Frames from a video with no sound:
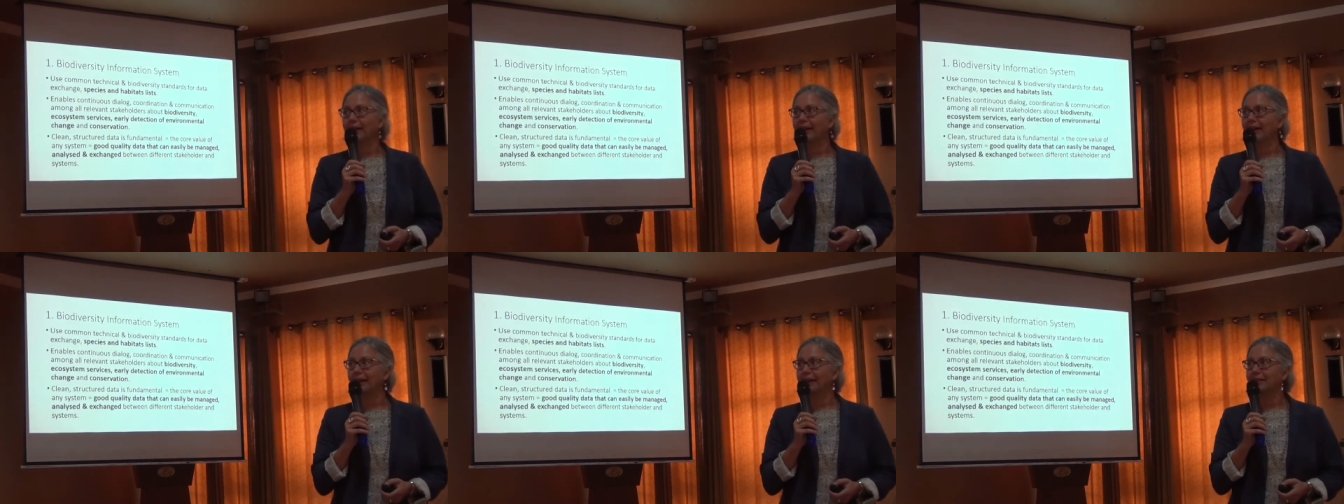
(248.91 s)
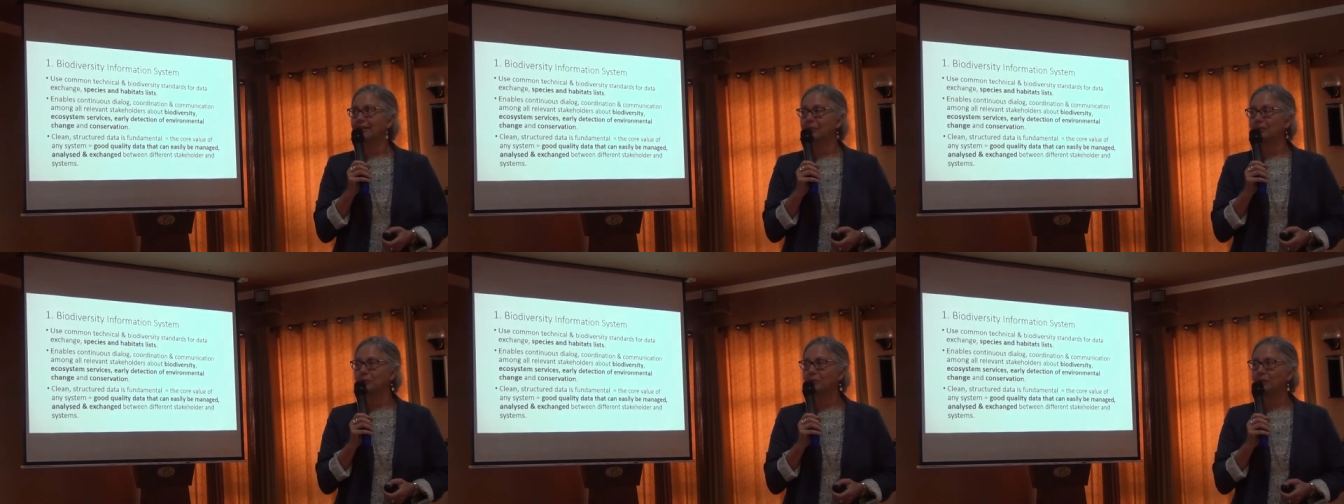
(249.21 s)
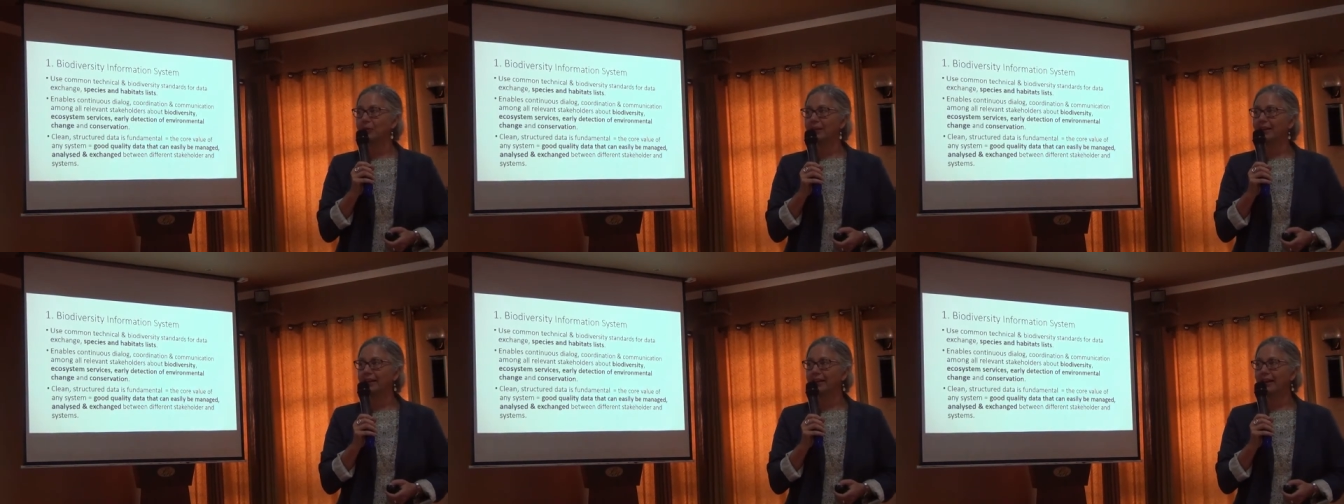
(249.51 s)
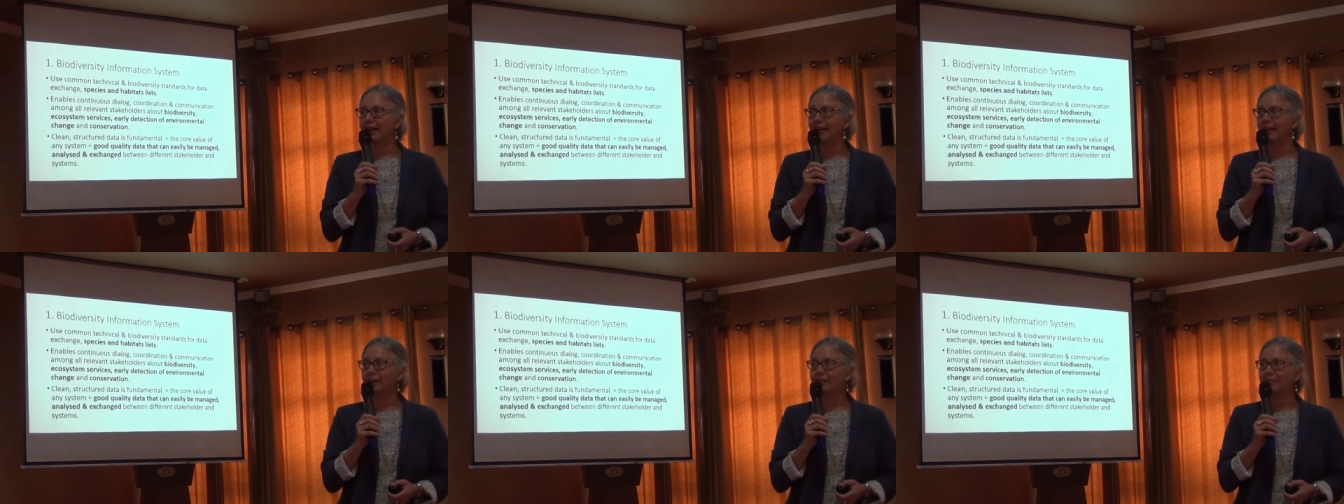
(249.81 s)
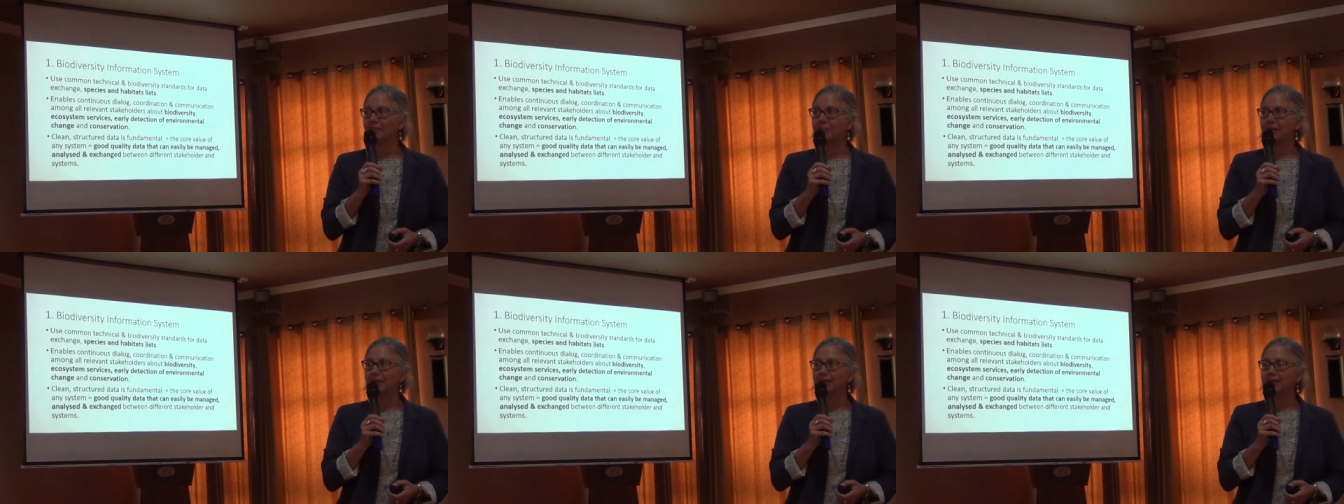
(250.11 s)
And we we
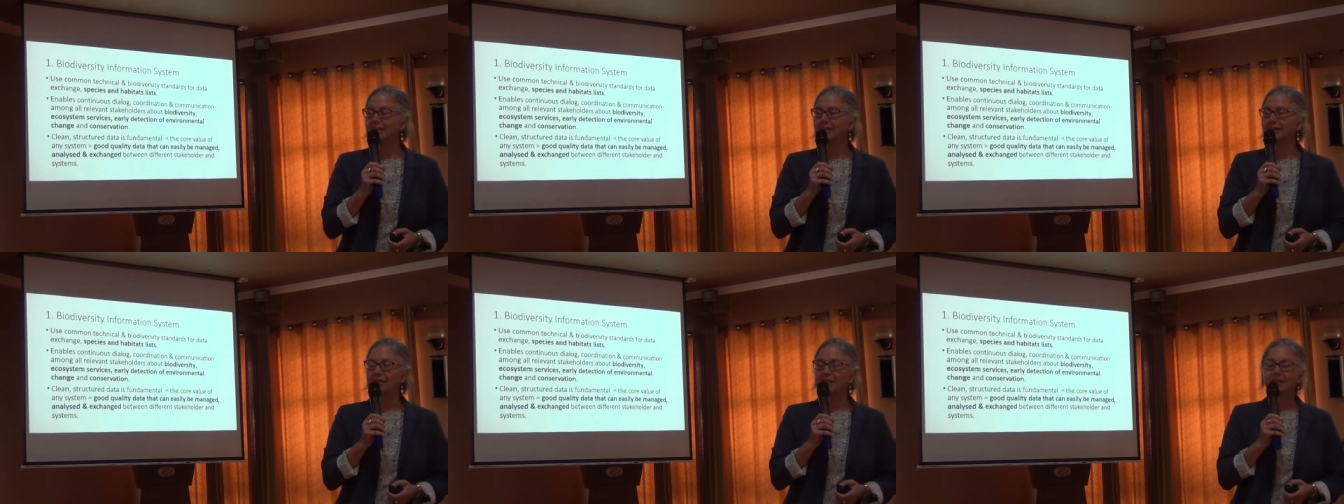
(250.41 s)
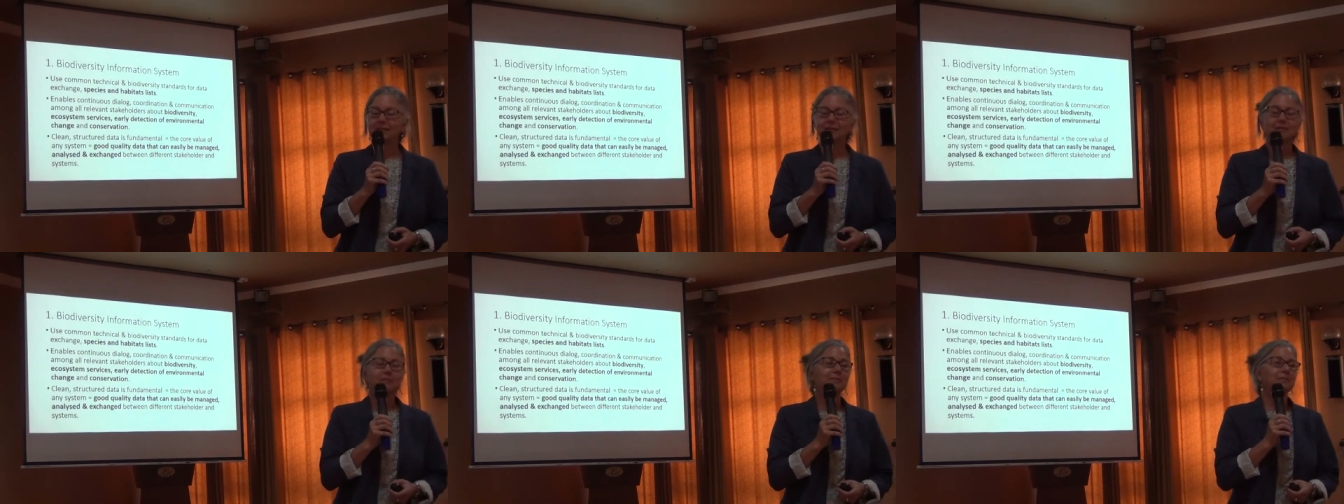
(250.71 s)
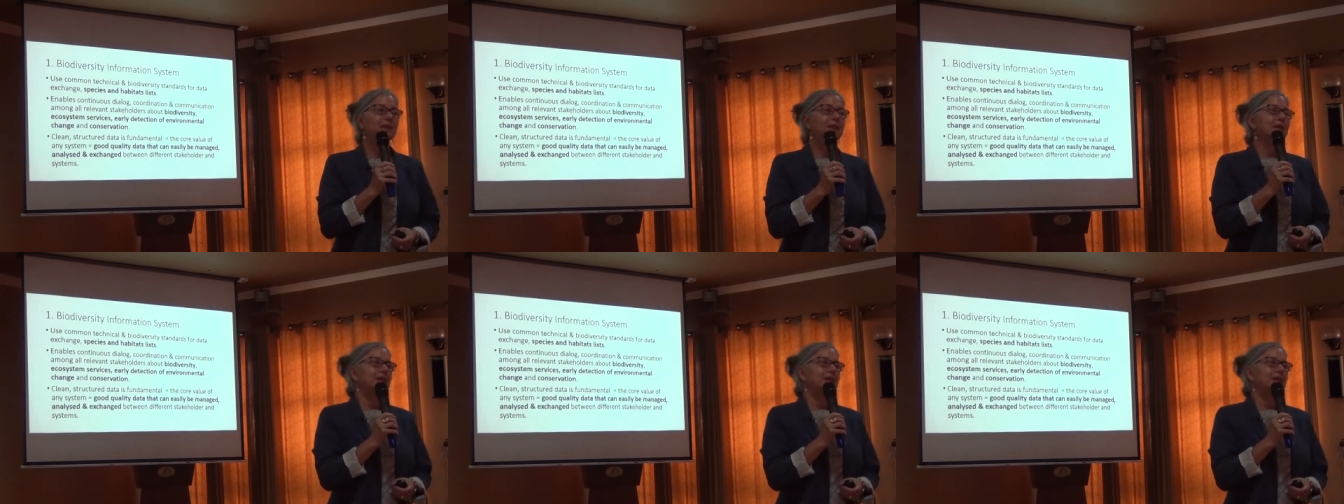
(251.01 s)
have been um,